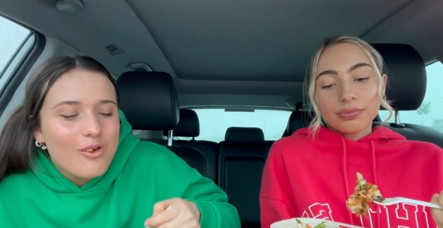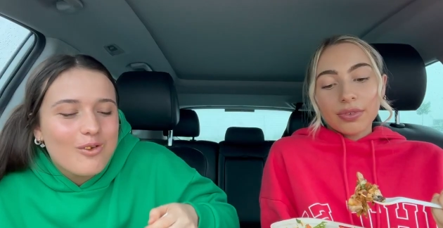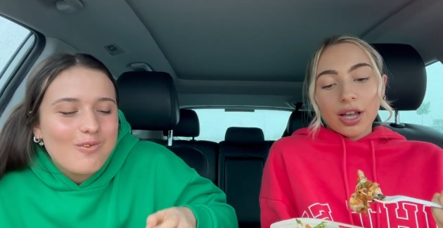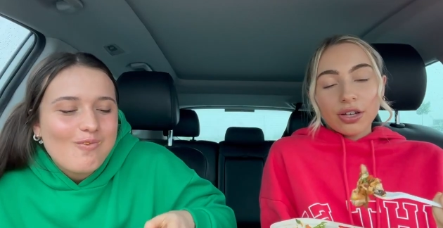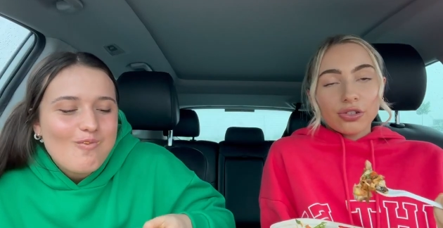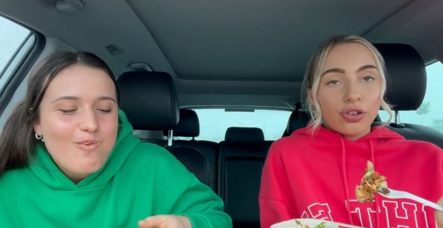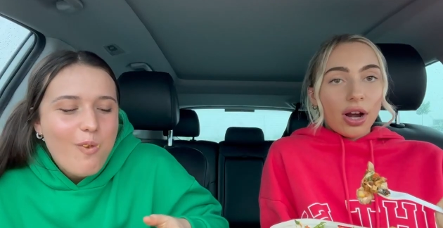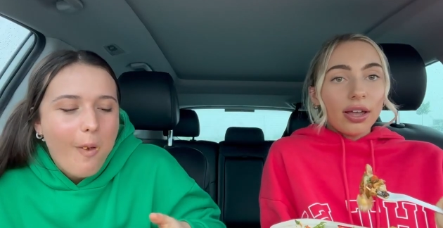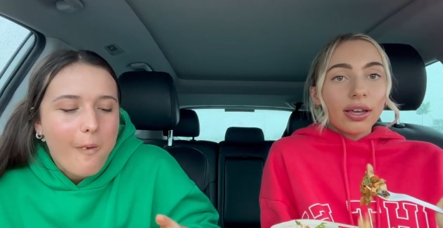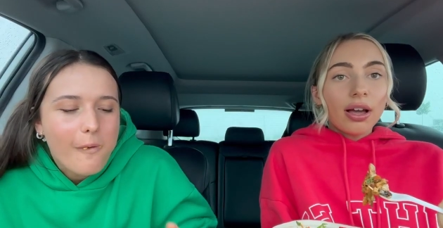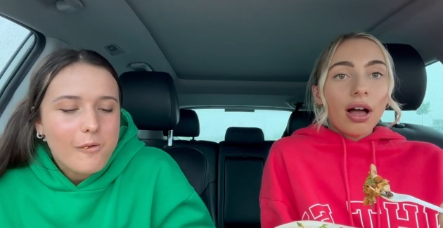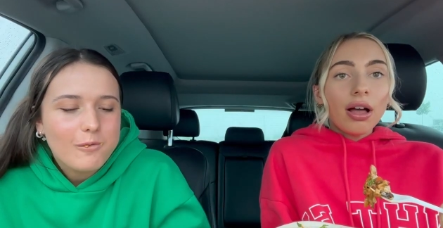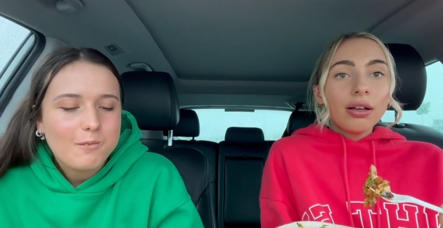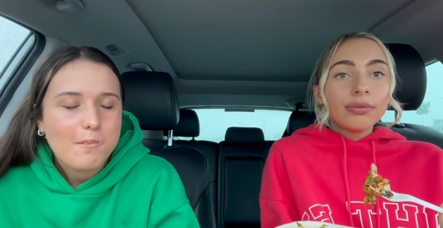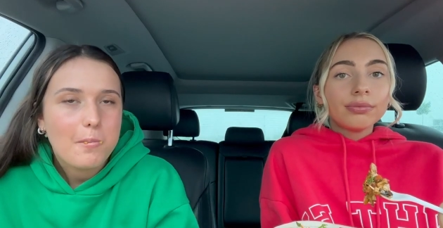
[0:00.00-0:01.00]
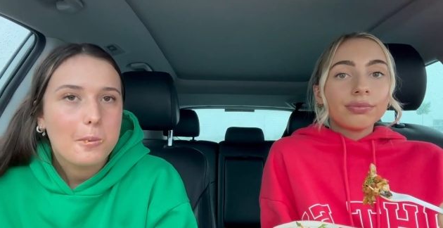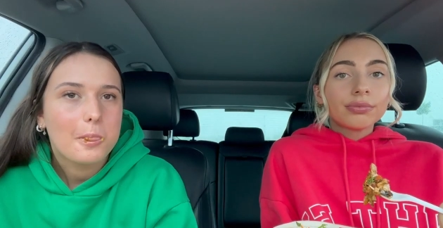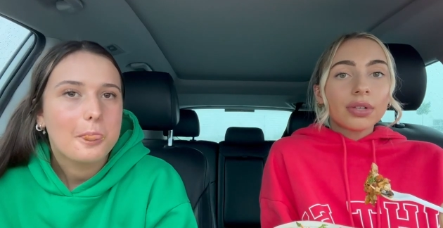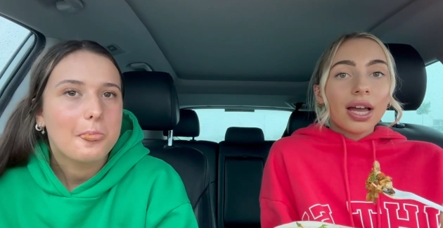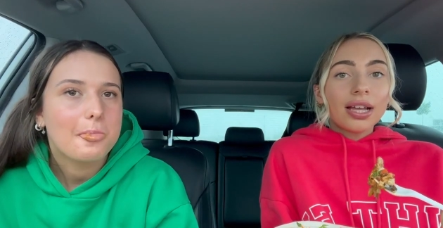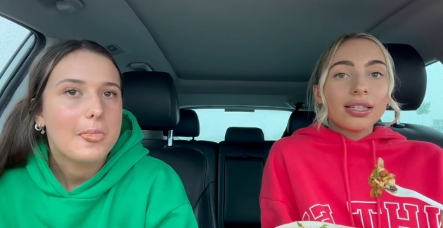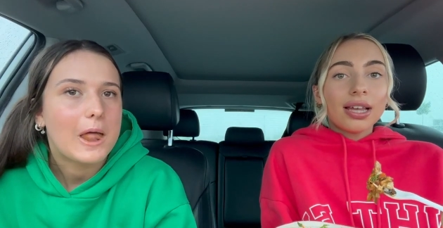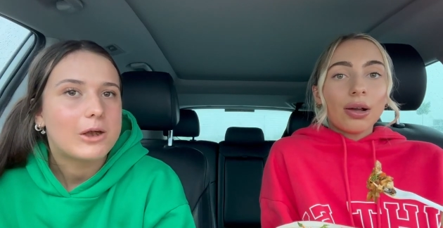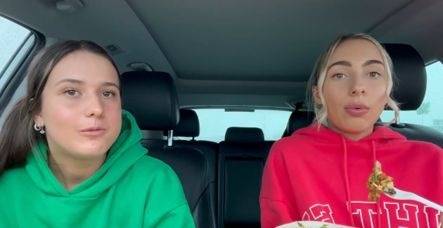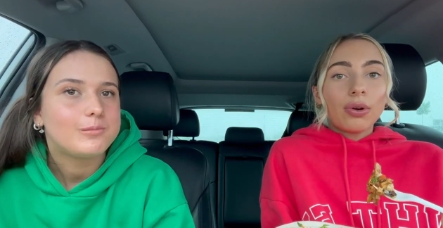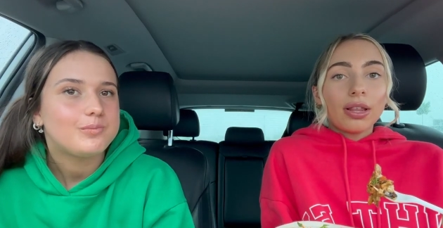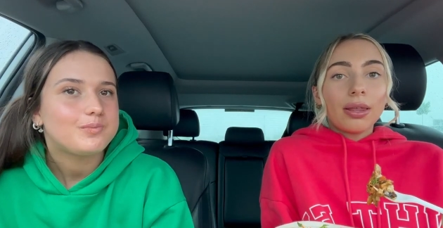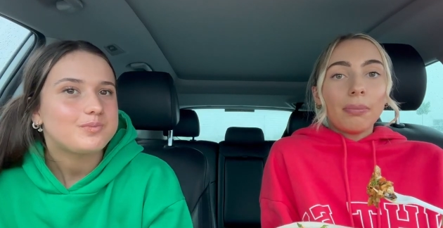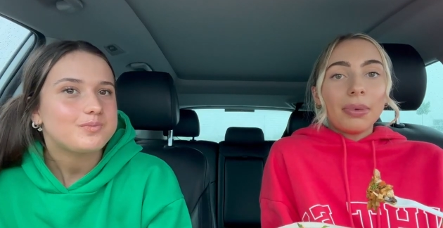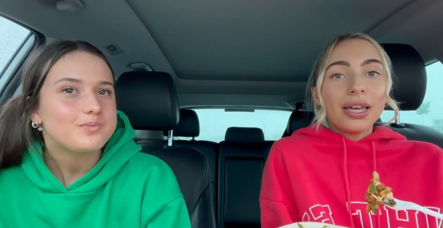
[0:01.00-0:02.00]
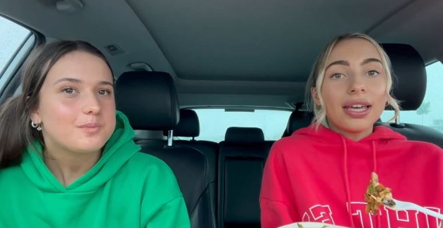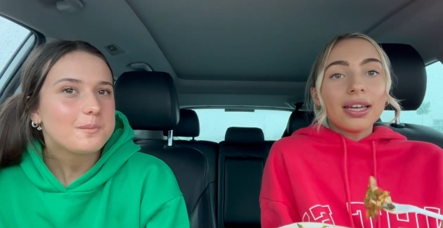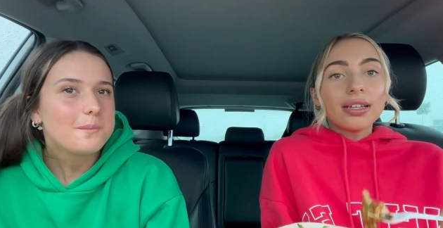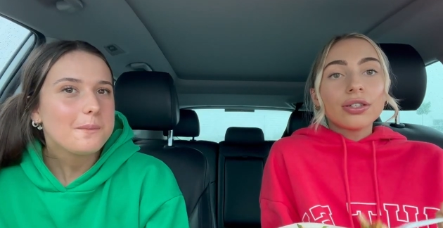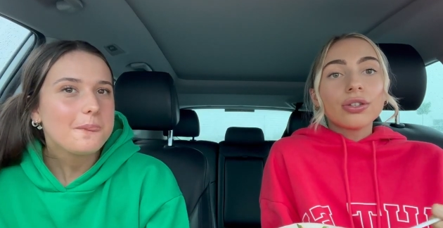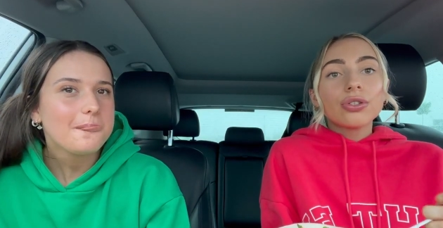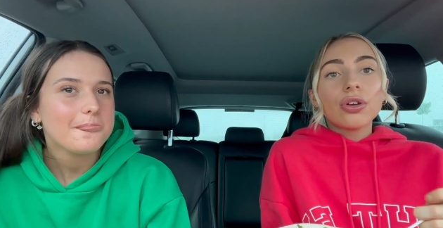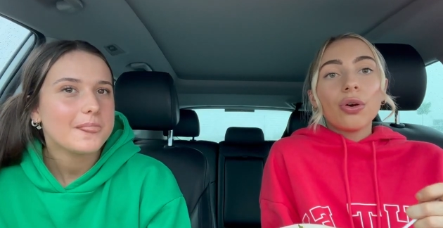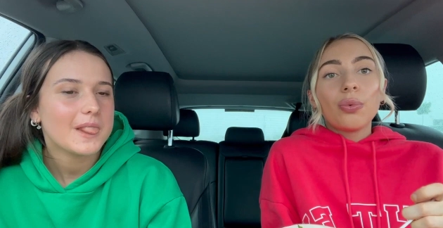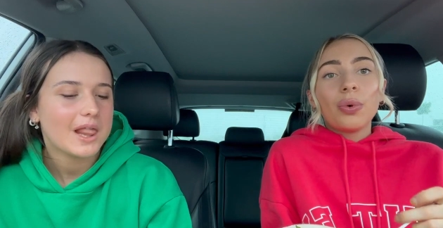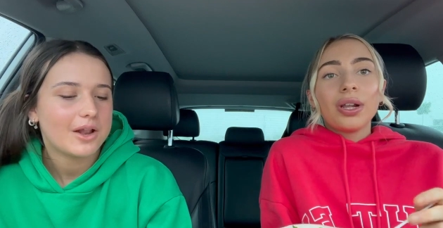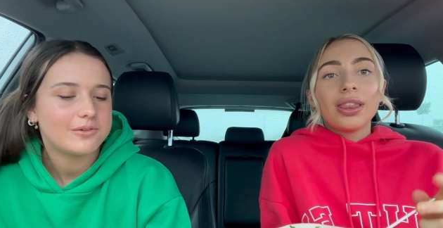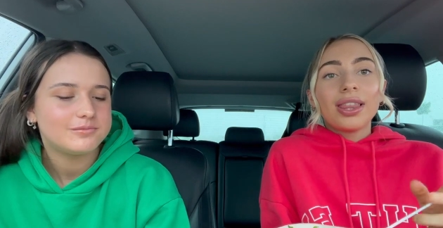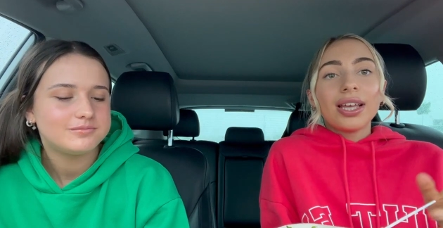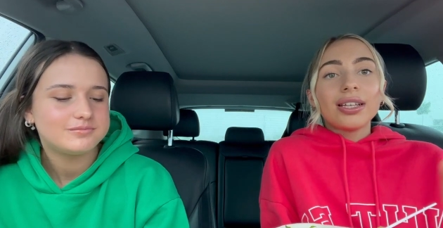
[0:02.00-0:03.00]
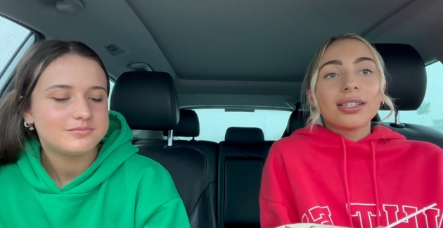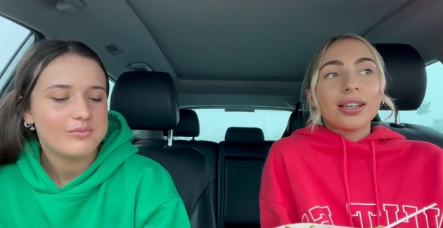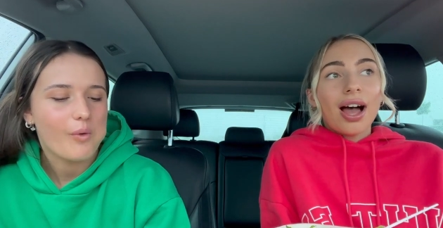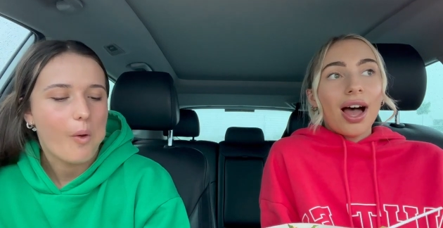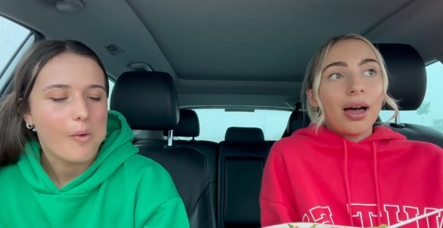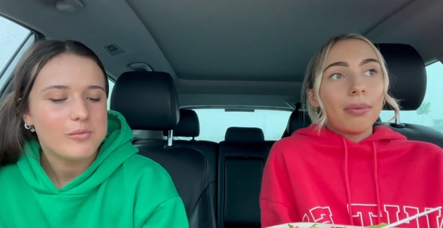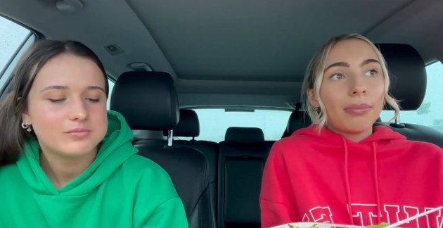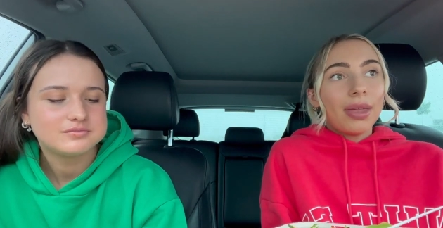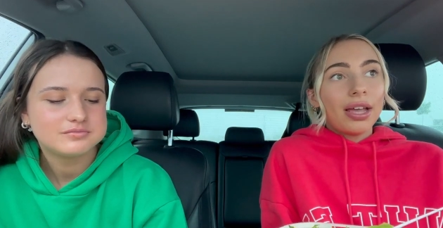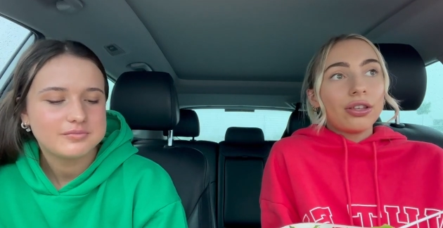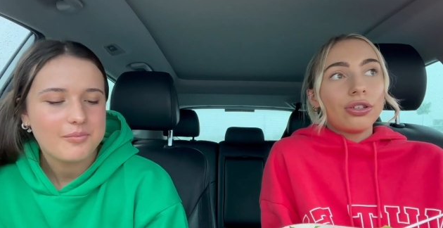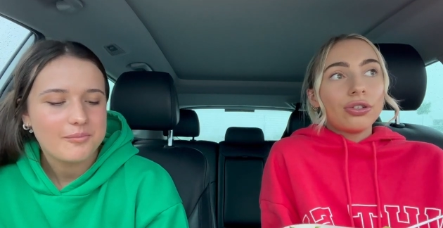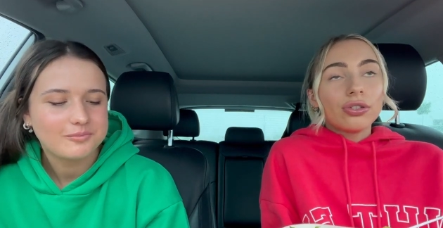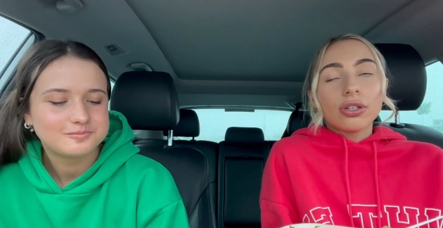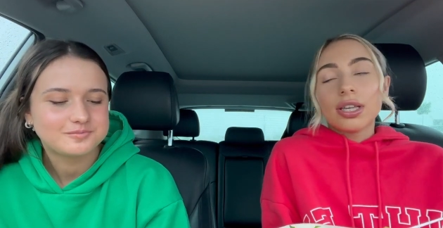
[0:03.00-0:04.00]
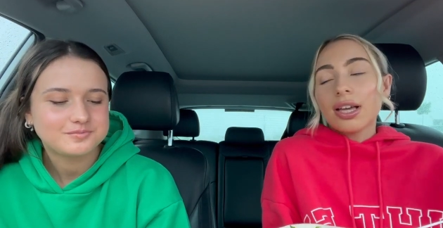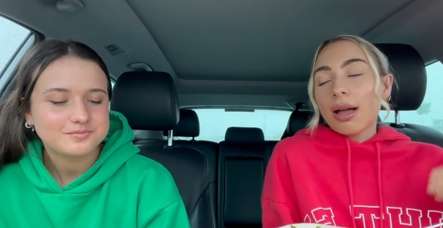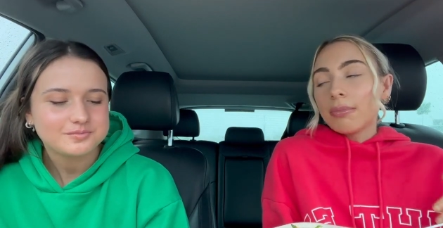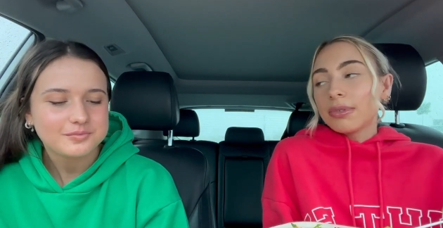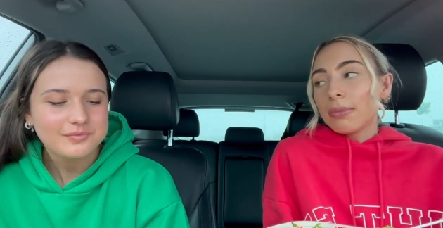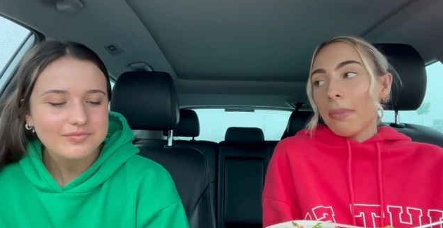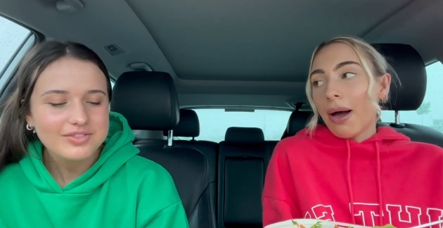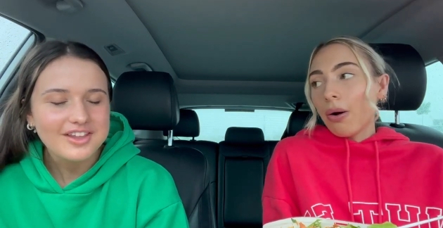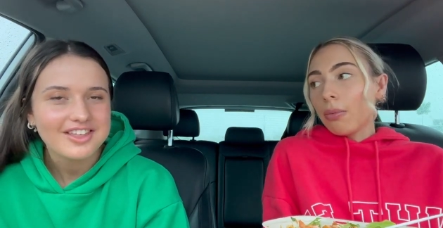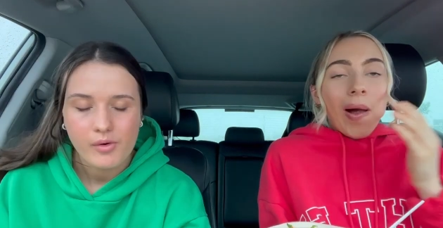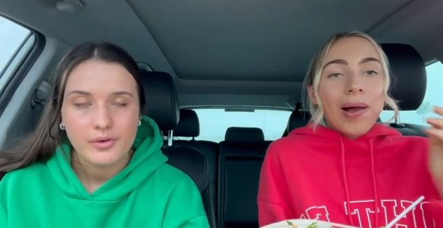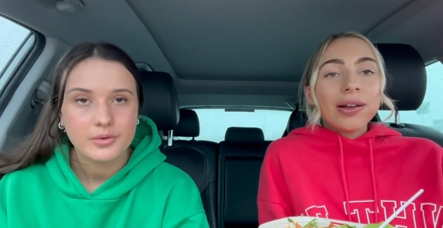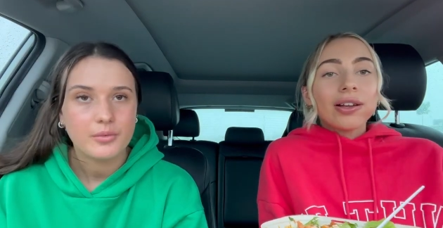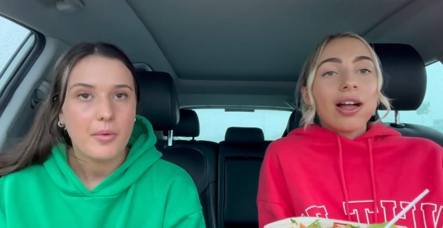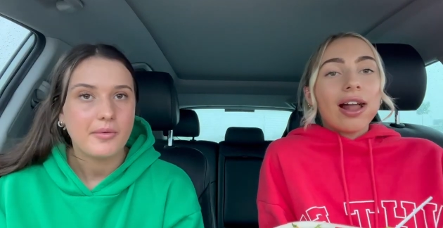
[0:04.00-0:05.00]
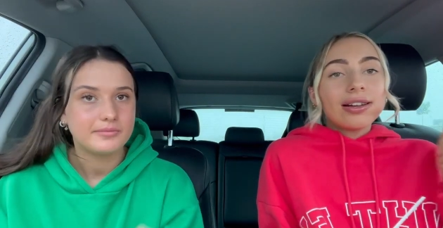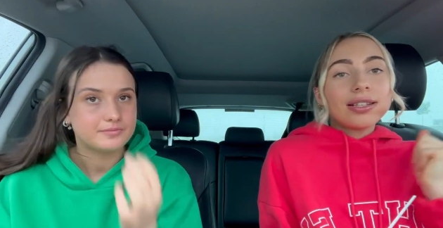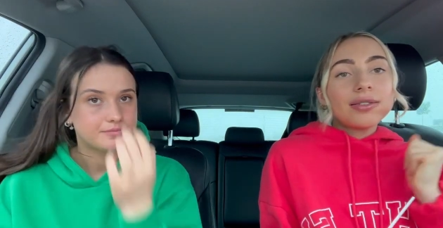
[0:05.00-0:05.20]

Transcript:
Speaker 1: Australia. It's like one of the biggest. So when things come, they usually come to Melbourne. And it kind of